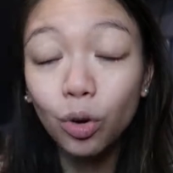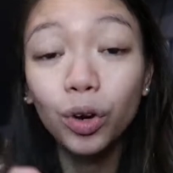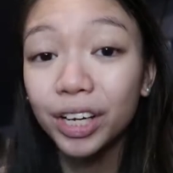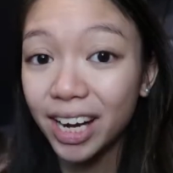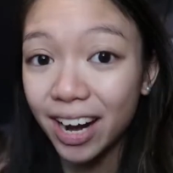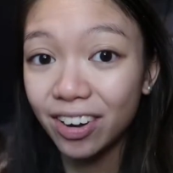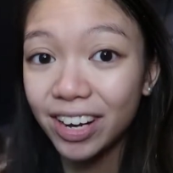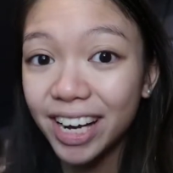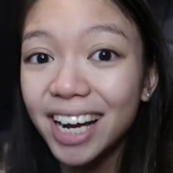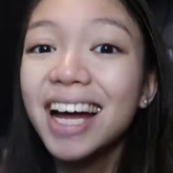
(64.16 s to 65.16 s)

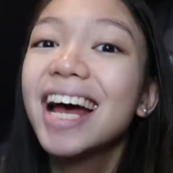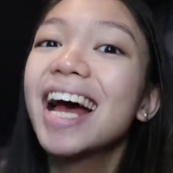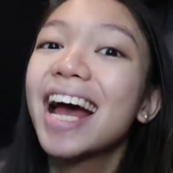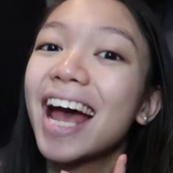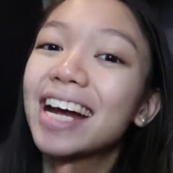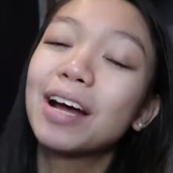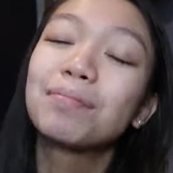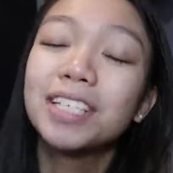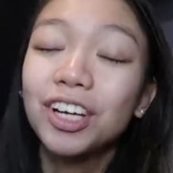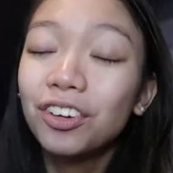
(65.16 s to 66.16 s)
Ordinary, and
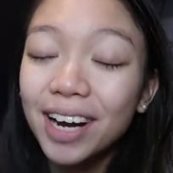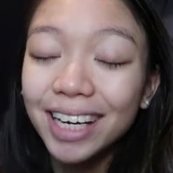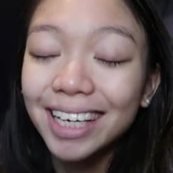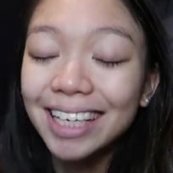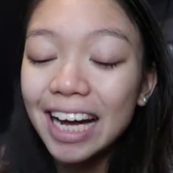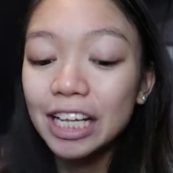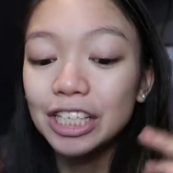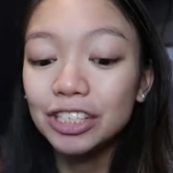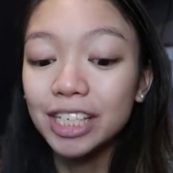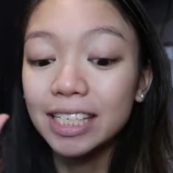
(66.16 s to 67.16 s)
I'm so ready
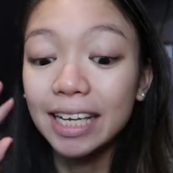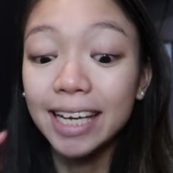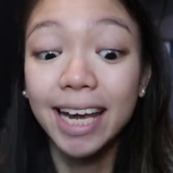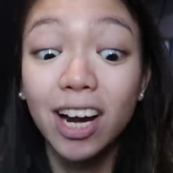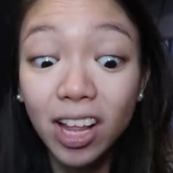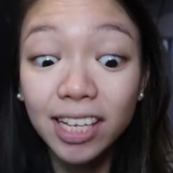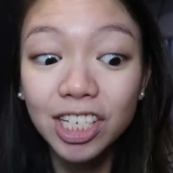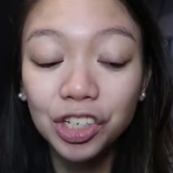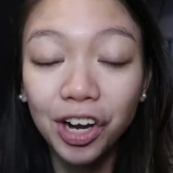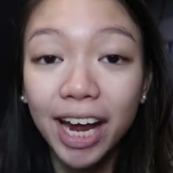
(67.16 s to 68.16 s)
to just get on
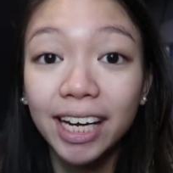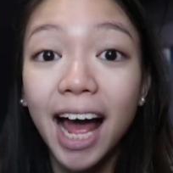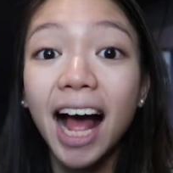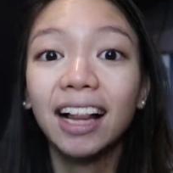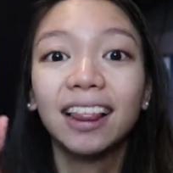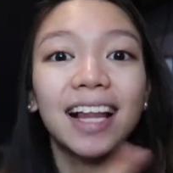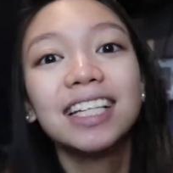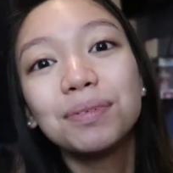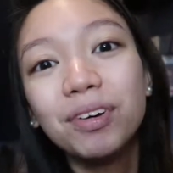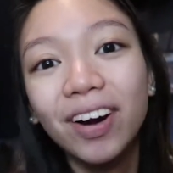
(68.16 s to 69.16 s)
this train.
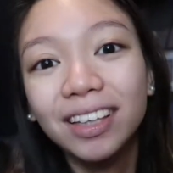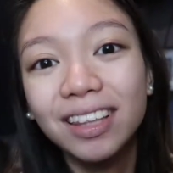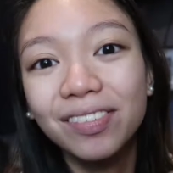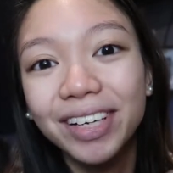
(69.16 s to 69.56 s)
Let's move on to the